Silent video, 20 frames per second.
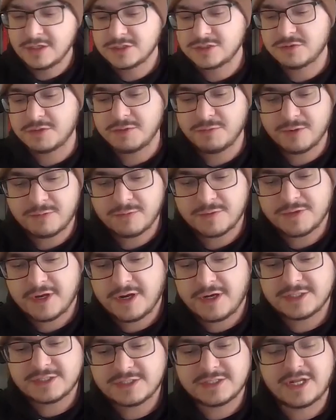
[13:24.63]
So we work with
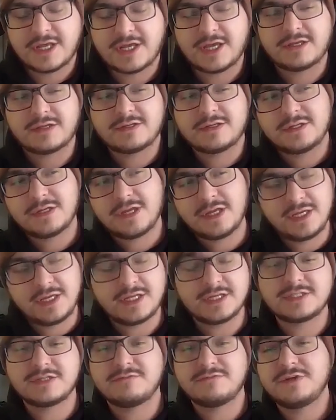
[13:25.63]
artists, and he
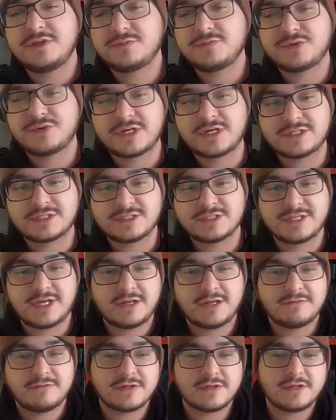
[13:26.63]
does the video production
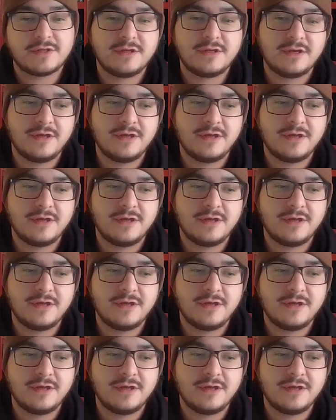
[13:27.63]
side of it.